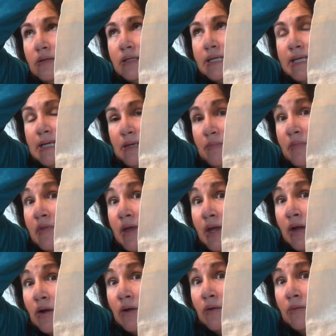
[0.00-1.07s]
keep
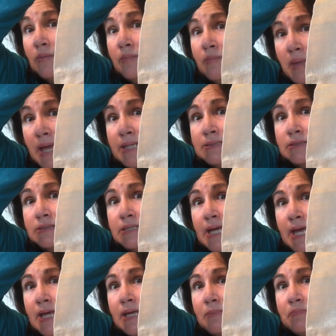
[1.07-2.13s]
their maiden
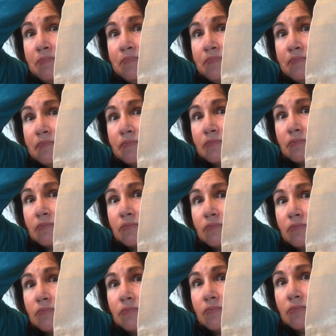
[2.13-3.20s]
name
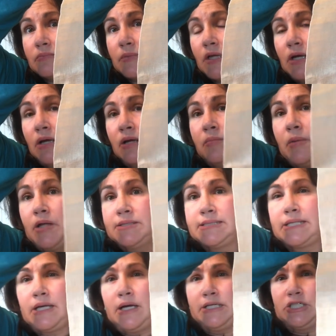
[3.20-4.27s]
on
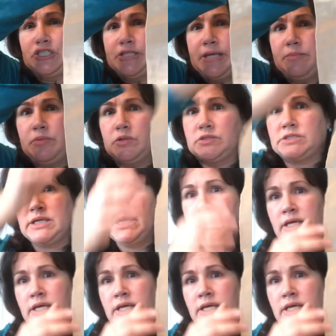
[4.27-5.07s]
Scottish samplers.